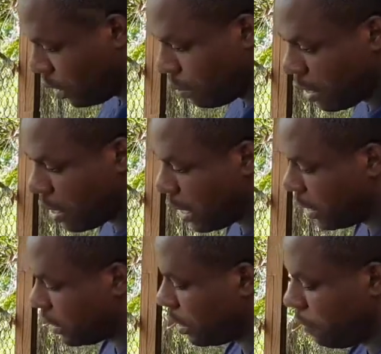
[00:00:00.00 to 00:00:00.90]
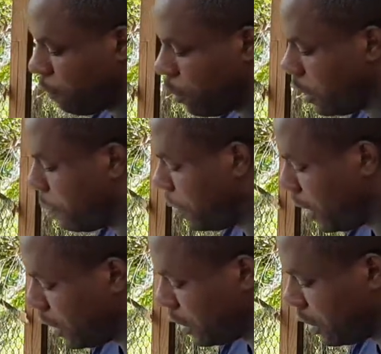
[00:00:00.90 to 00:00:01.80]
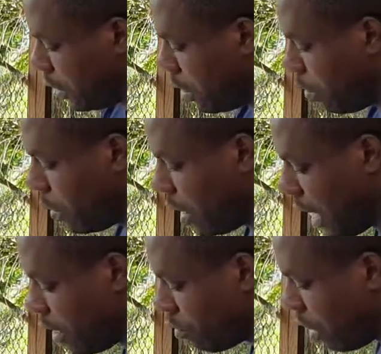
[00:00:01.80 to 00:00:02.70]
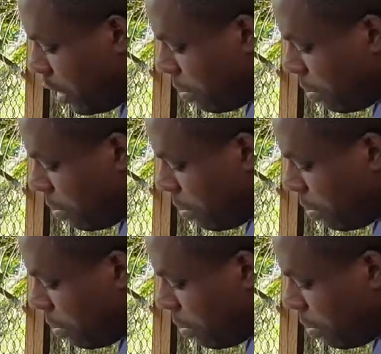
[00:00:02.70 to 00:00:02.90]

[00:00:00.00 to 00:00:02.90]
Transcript: because the front piece will actually